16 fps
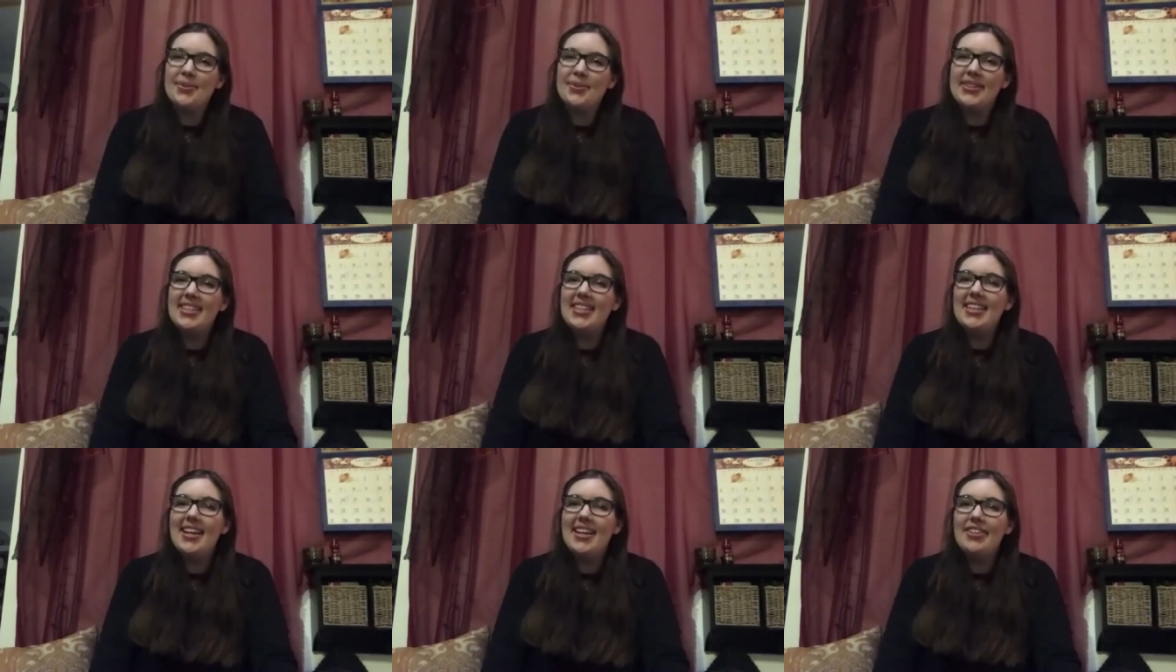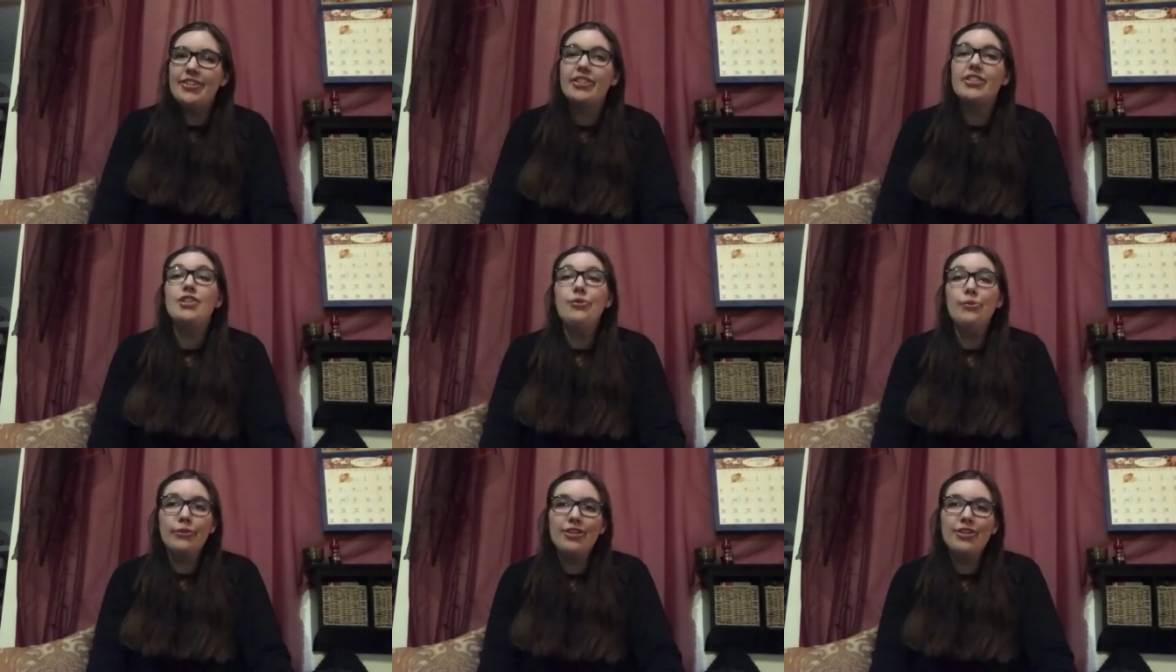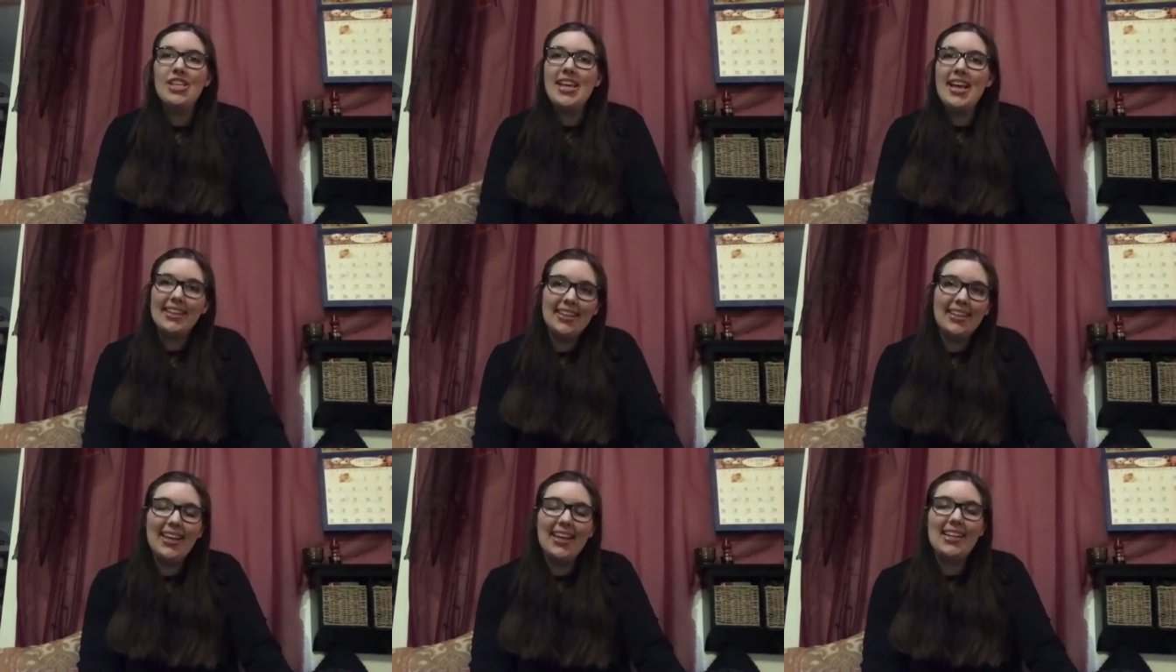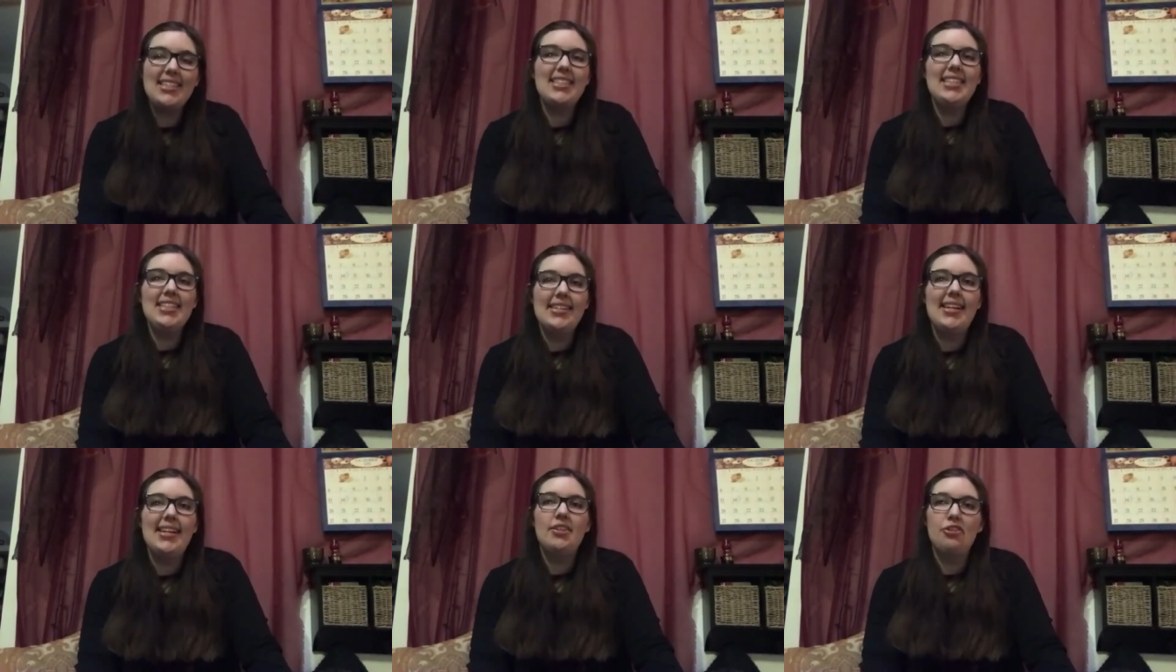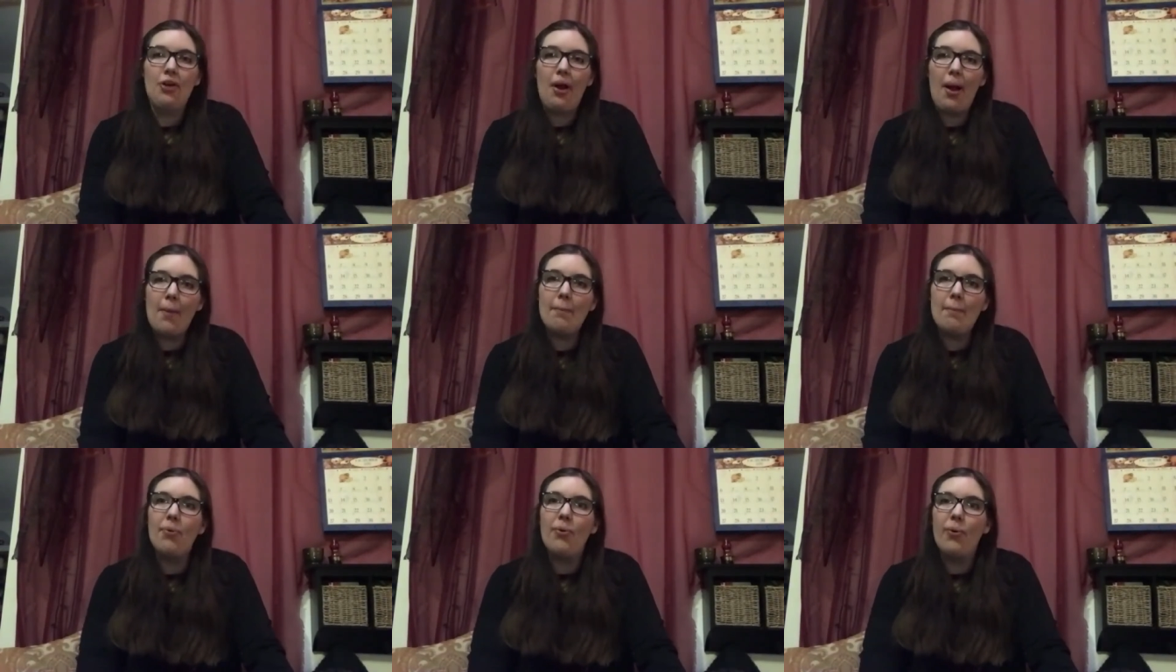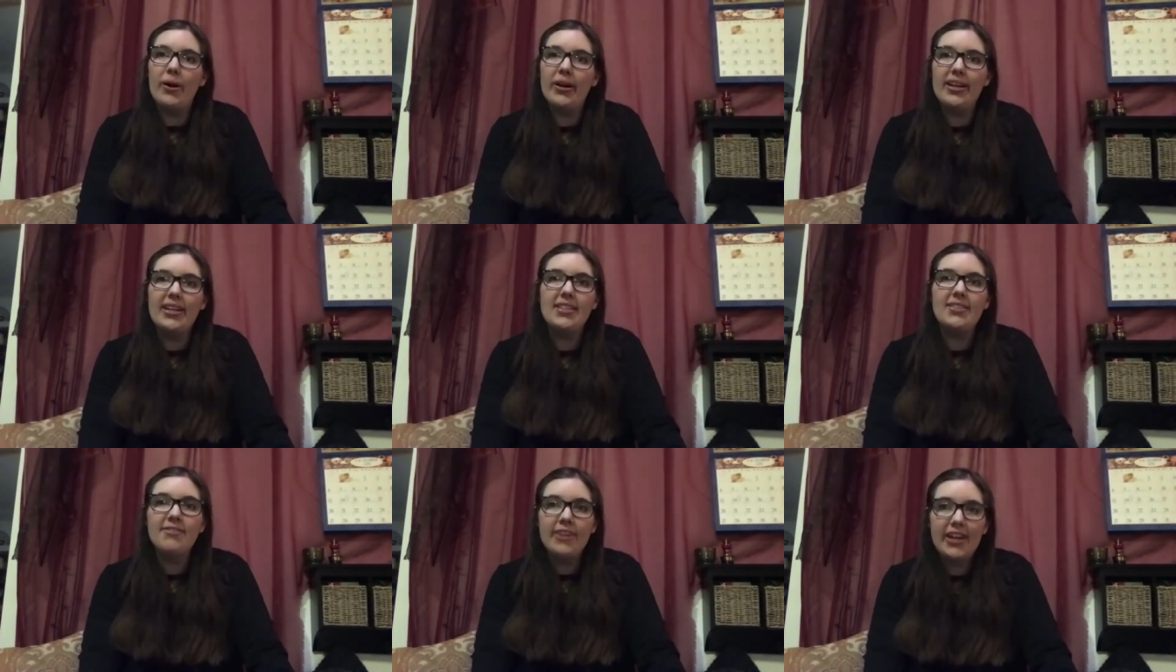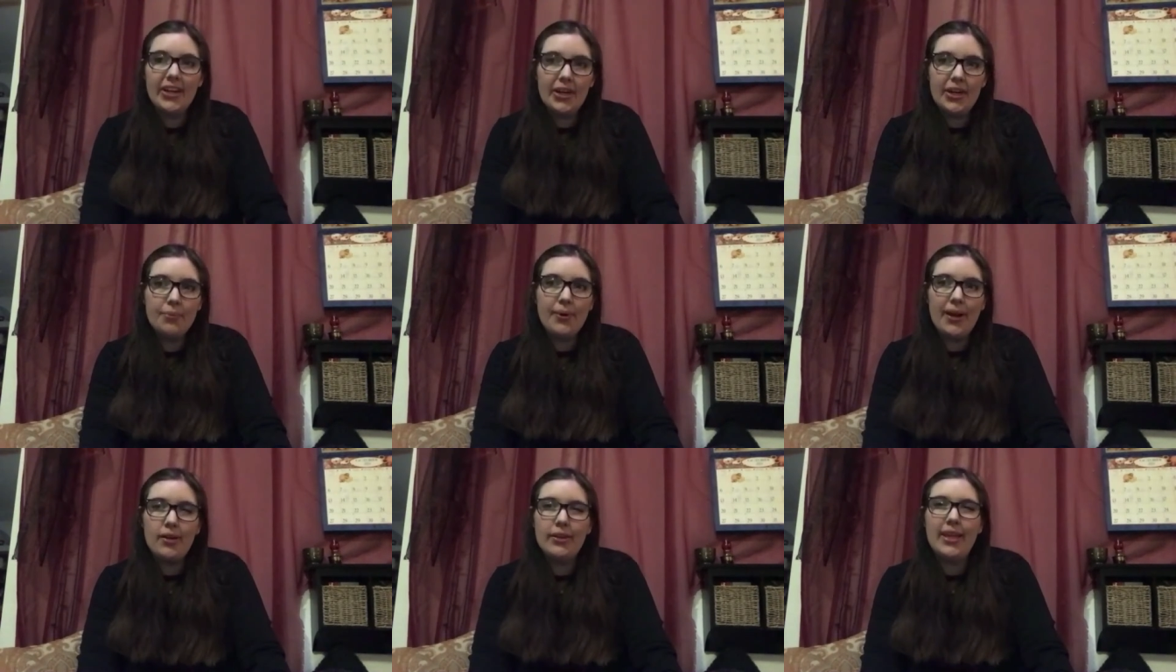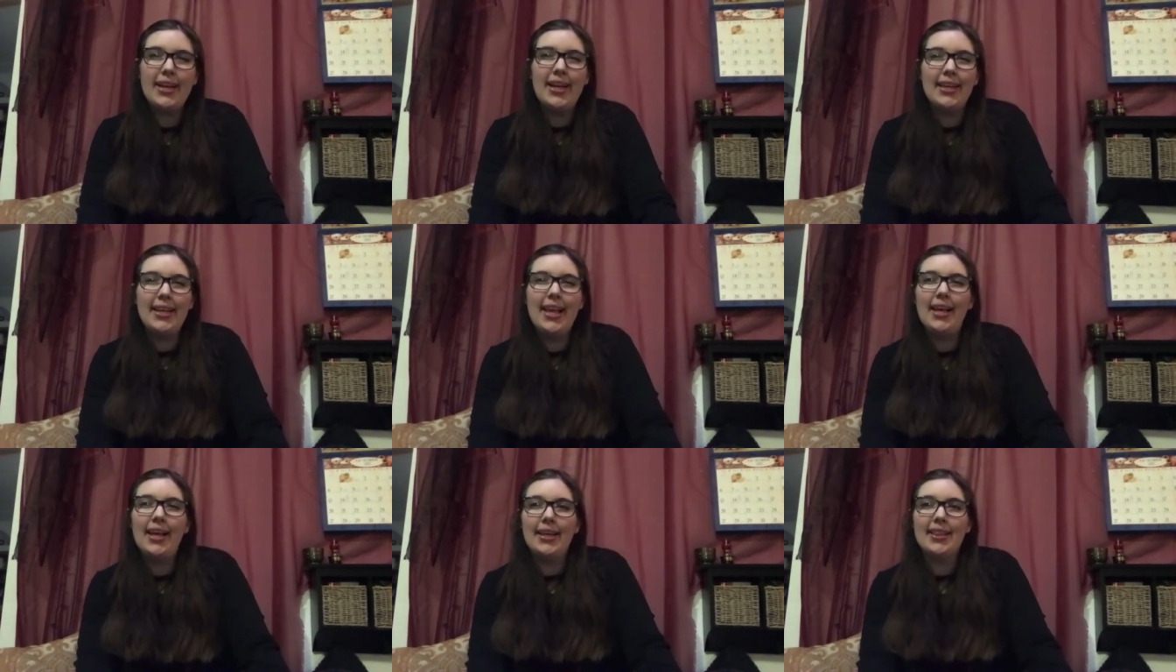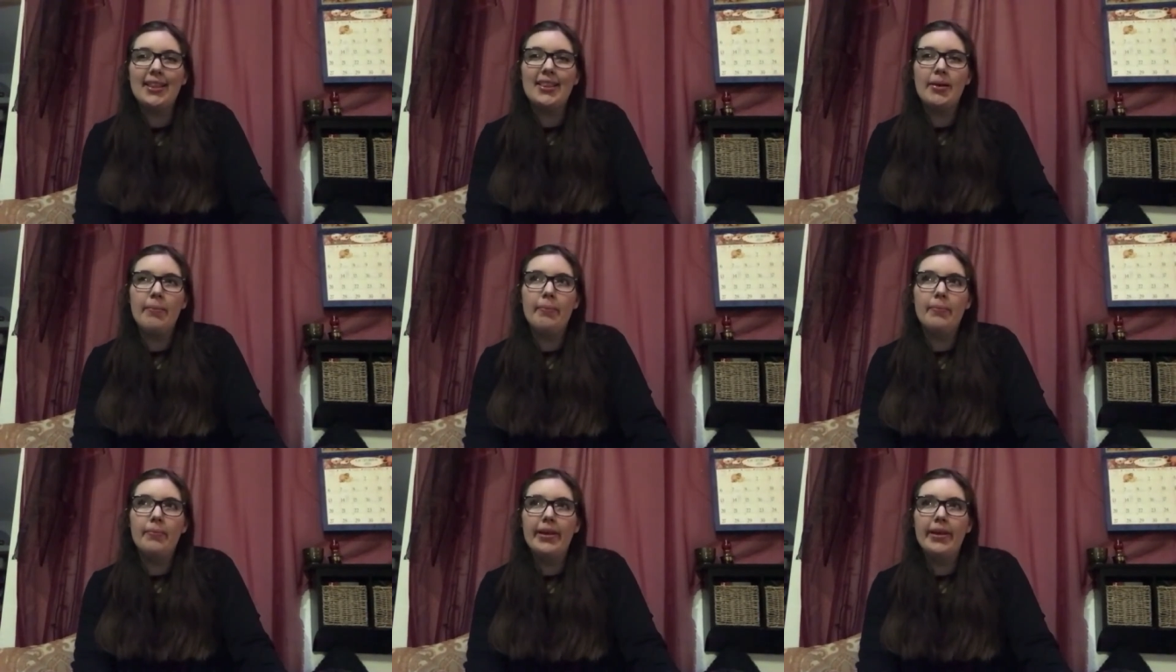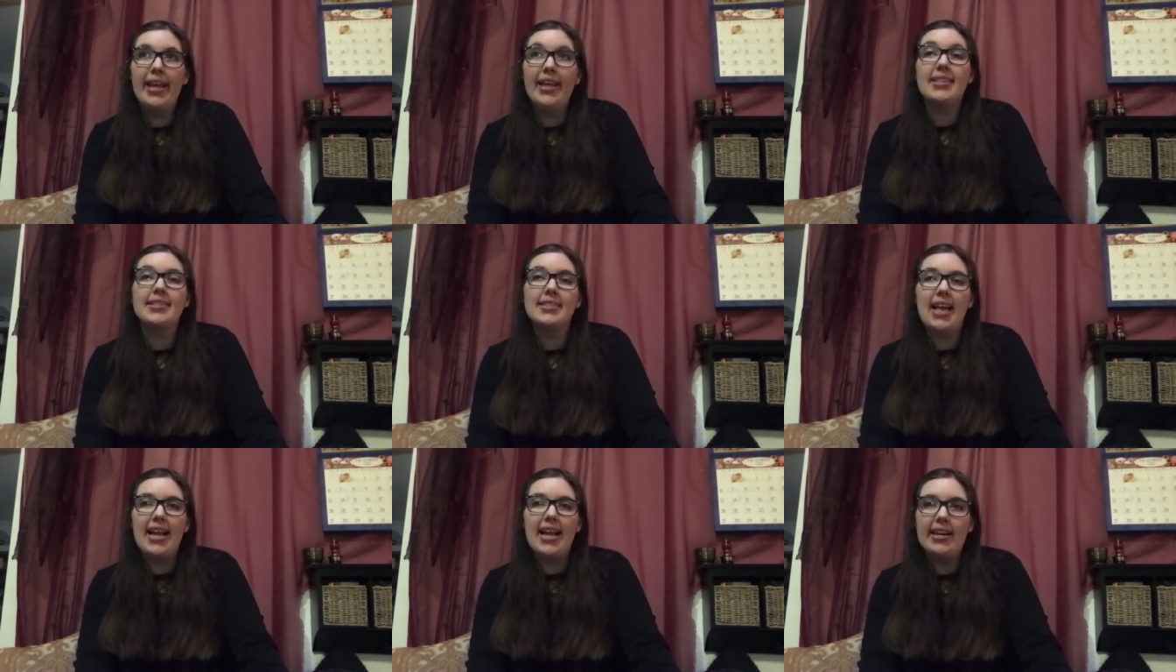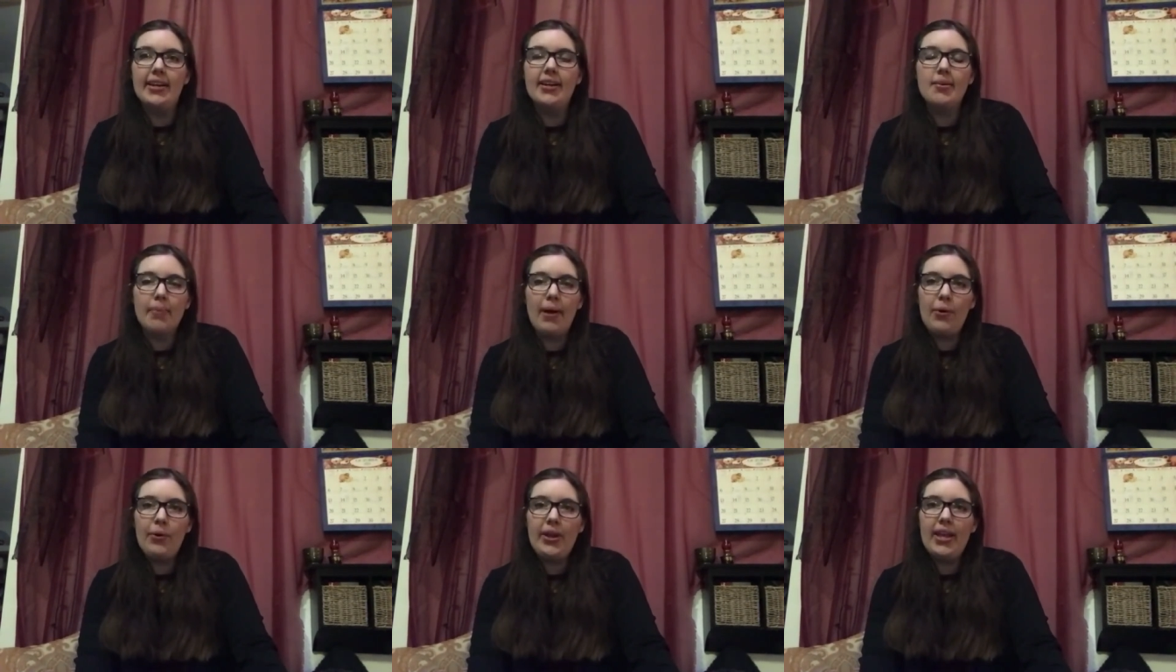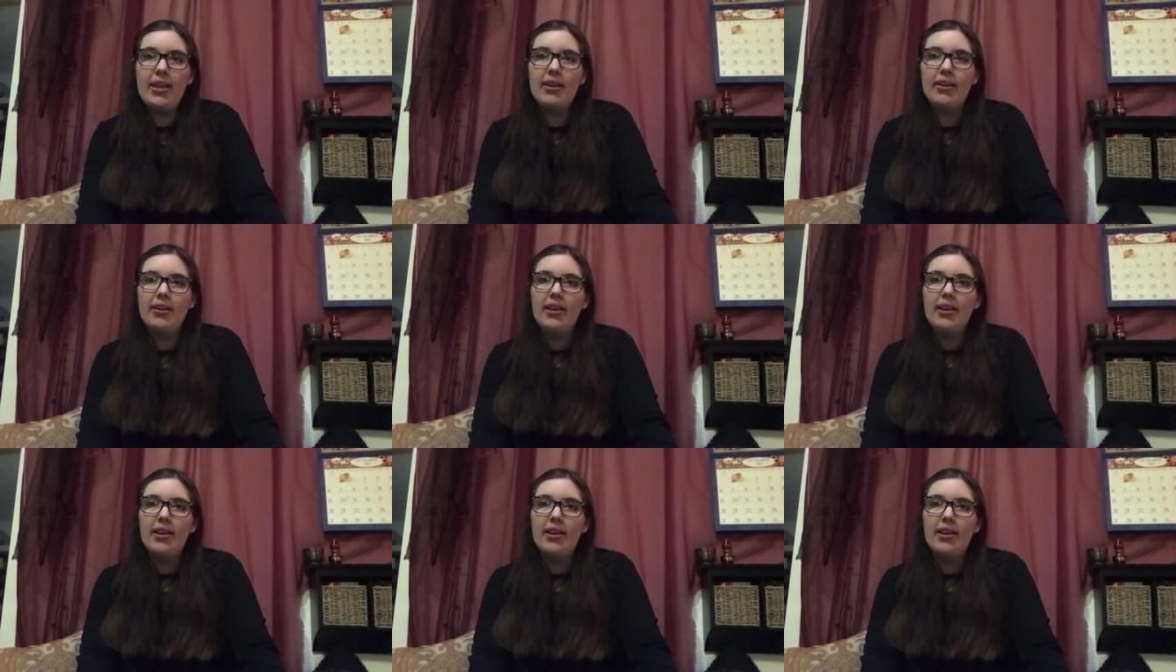with teenagers. Usually I can get a teenager on board. It's very rare that I can't get them excited about it.